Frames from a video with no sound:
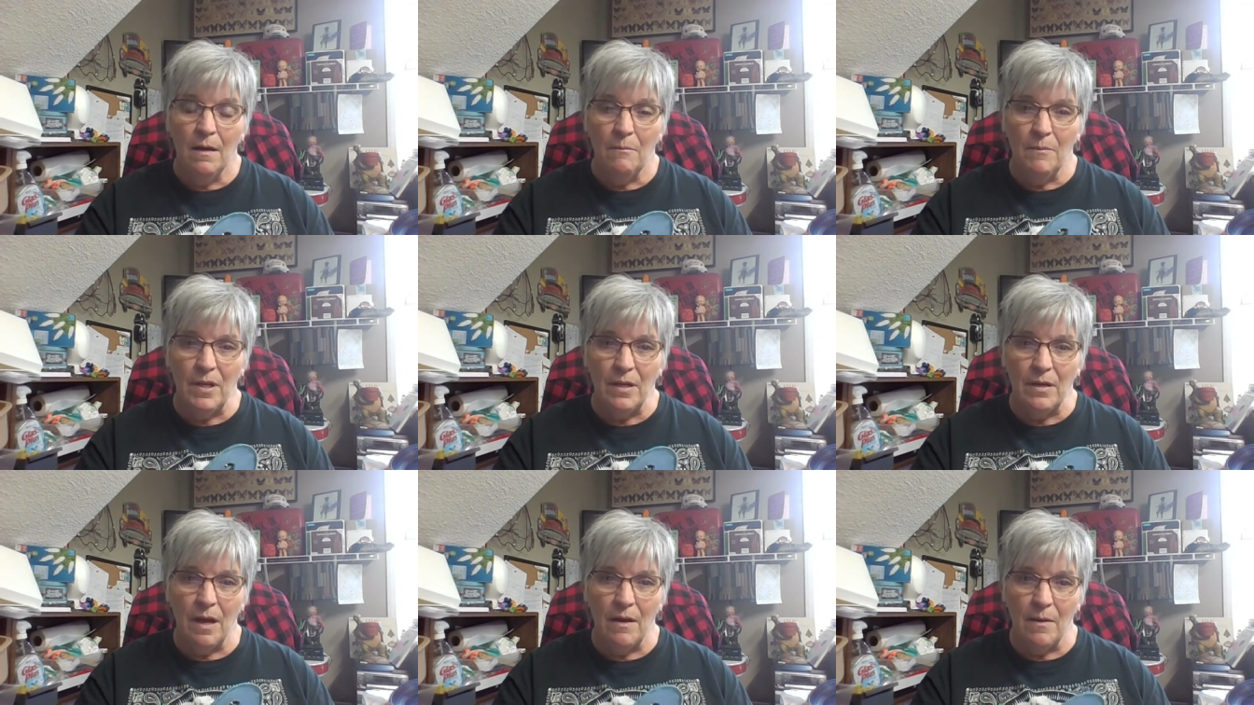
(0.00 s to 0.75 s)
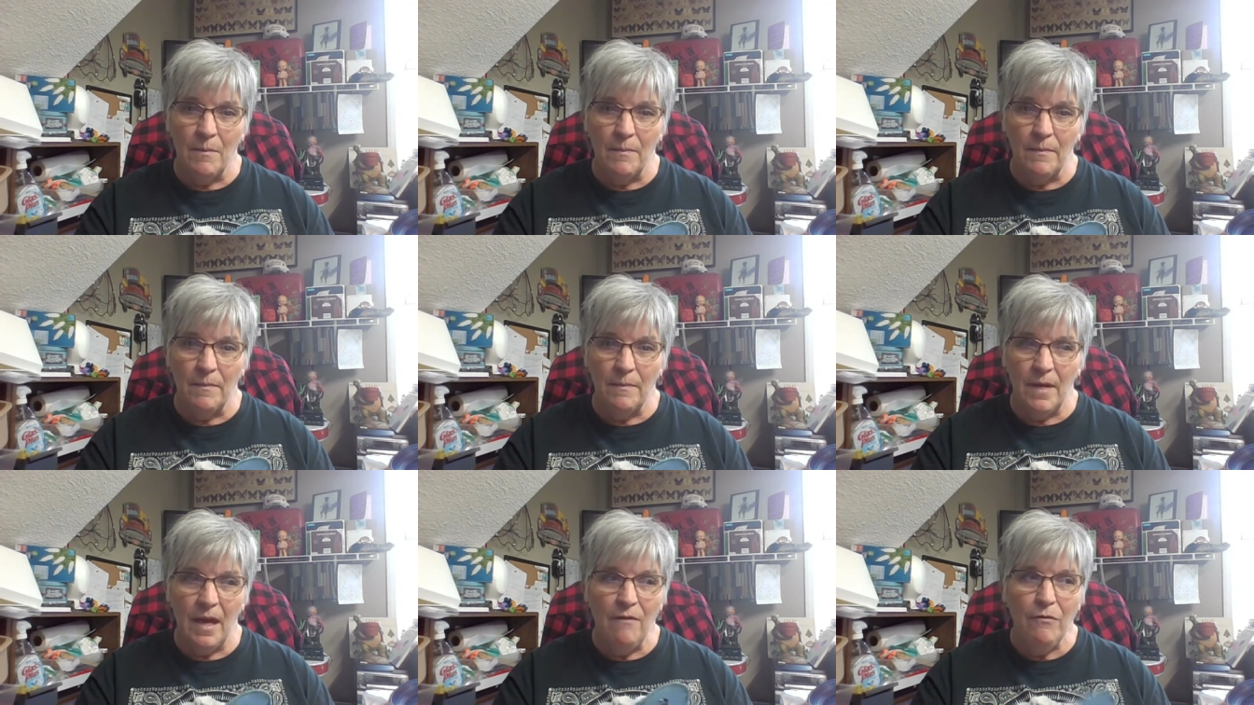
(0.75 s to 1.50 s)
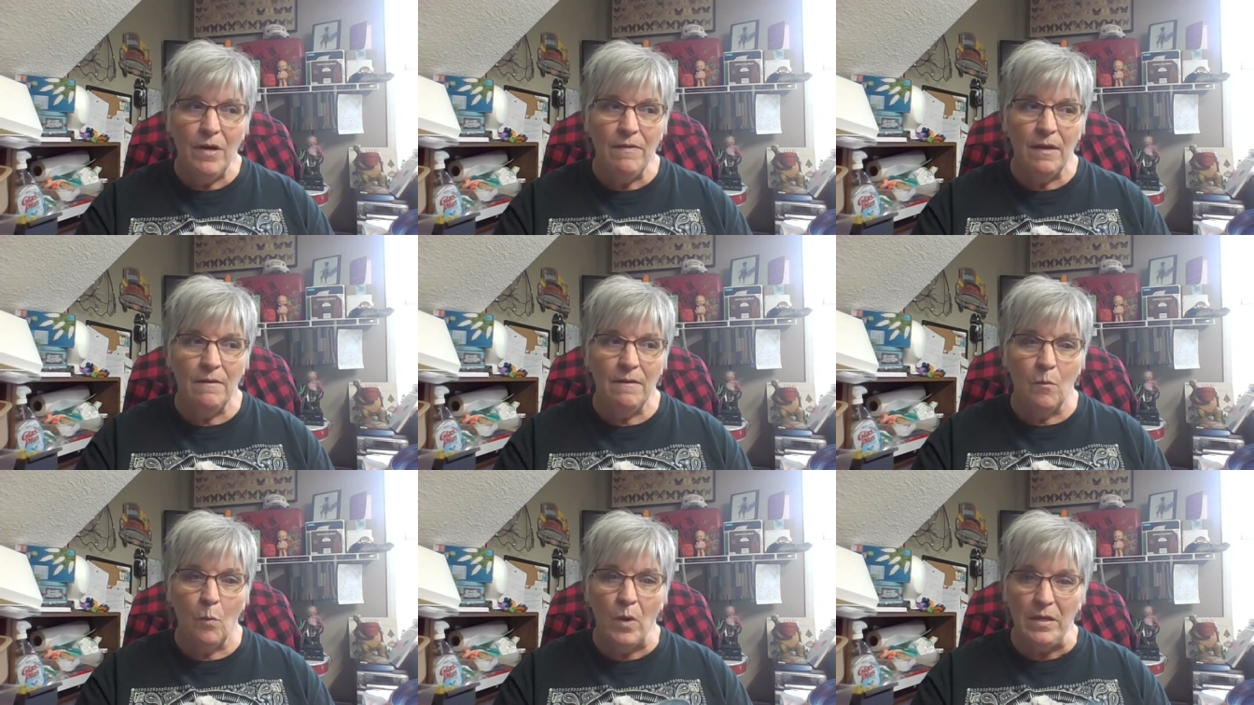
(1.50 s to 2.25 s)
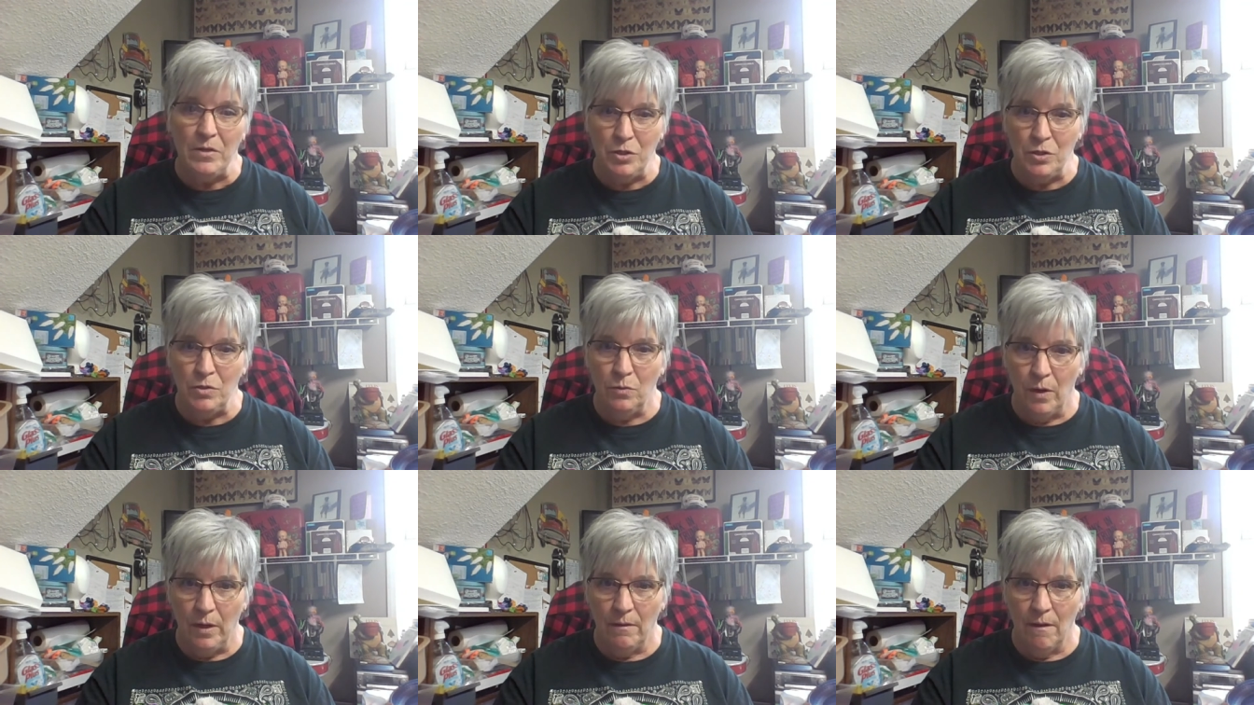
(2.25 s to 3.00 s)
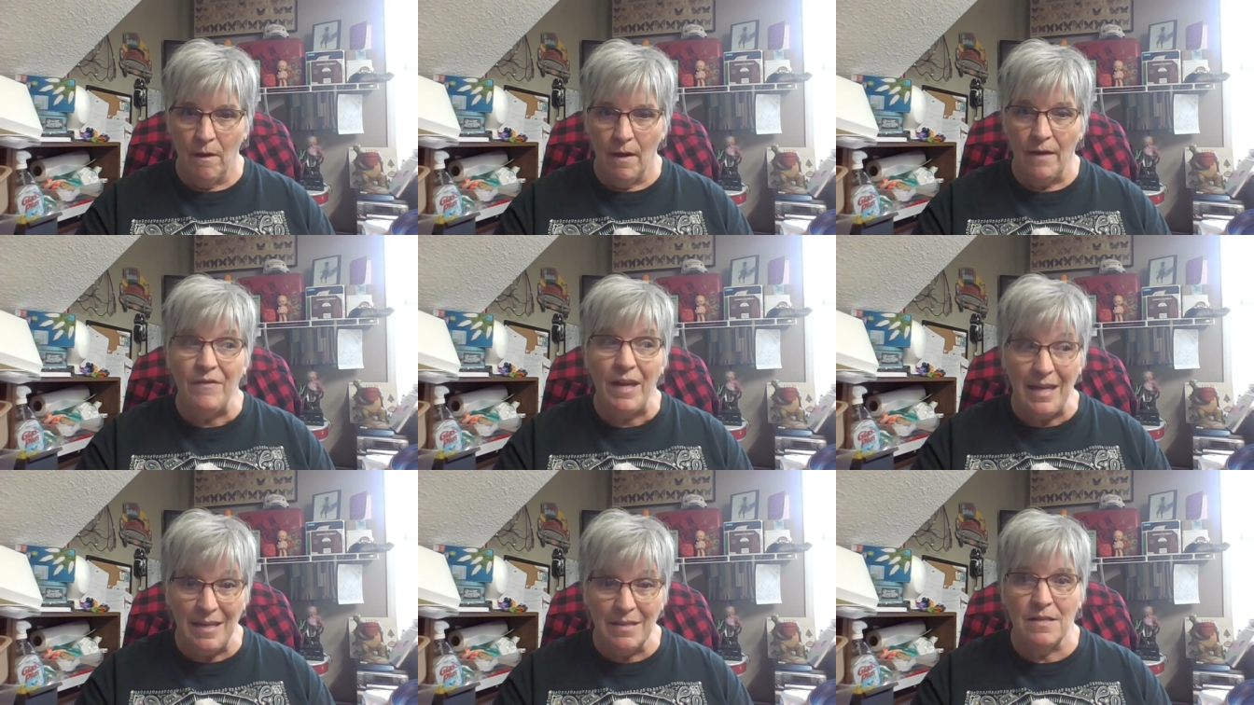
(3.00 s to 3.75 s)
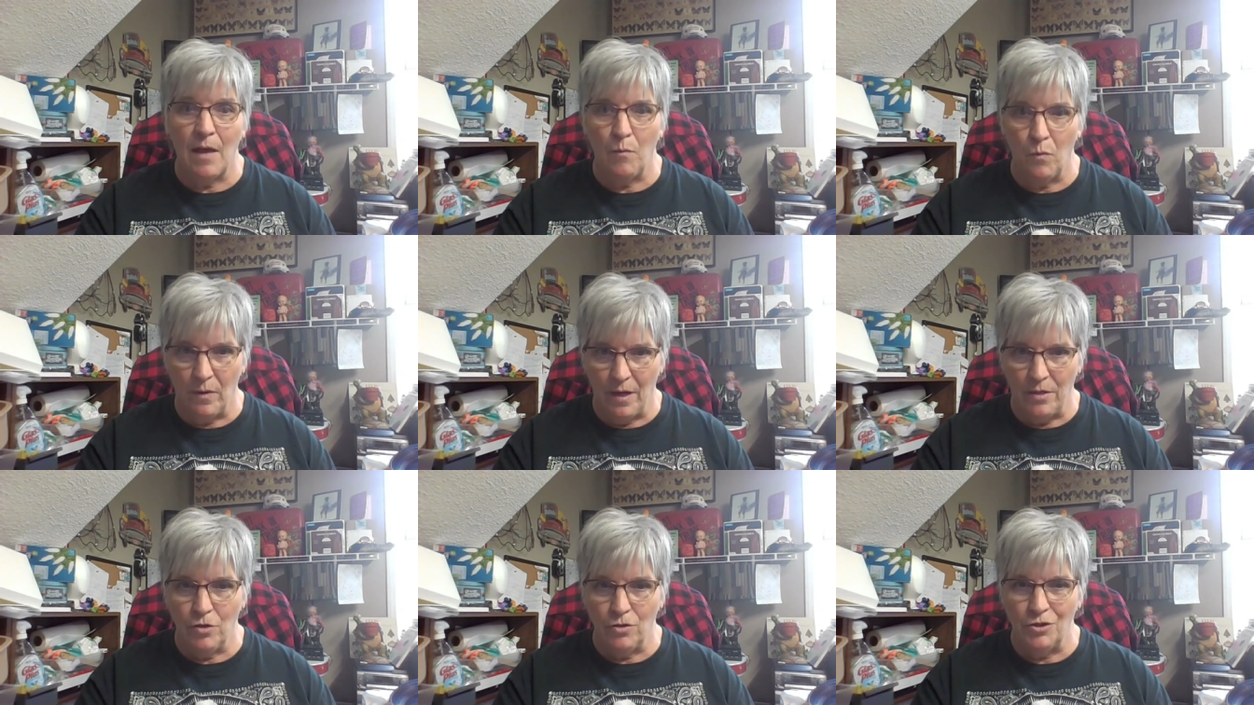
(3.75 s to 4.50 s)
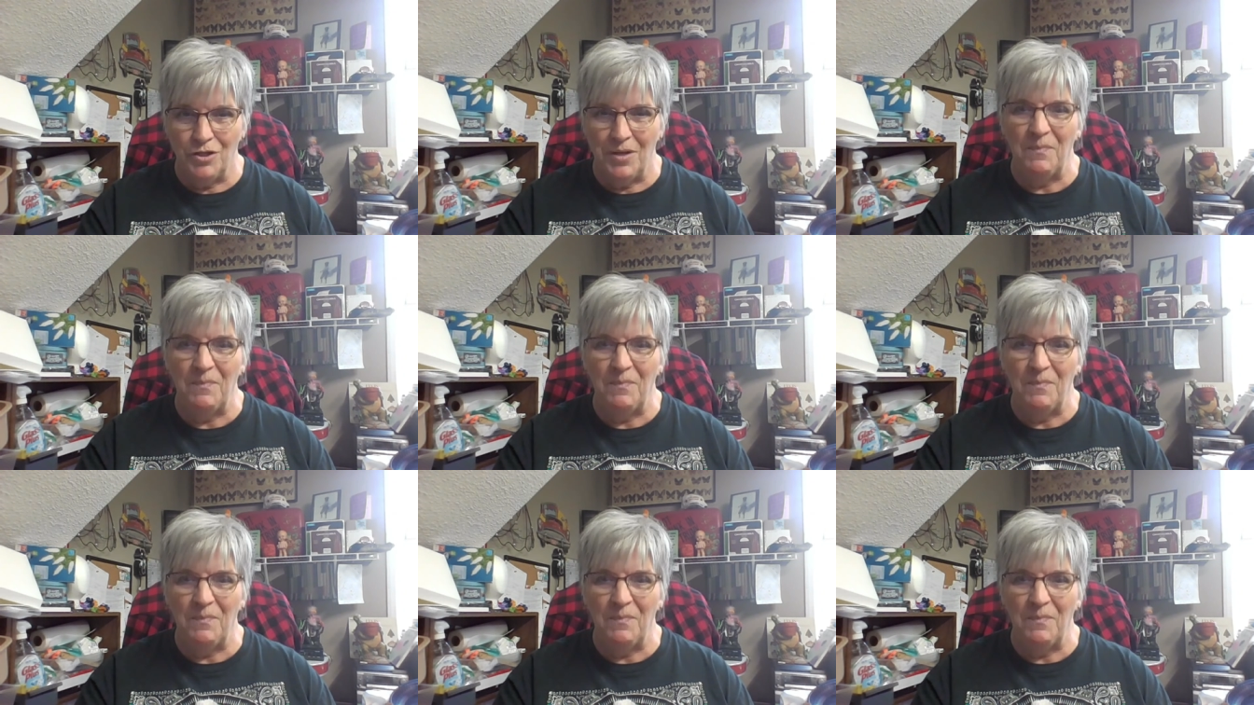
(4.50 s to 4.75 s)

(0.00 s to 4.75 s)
But everything that we do in life is a relationship.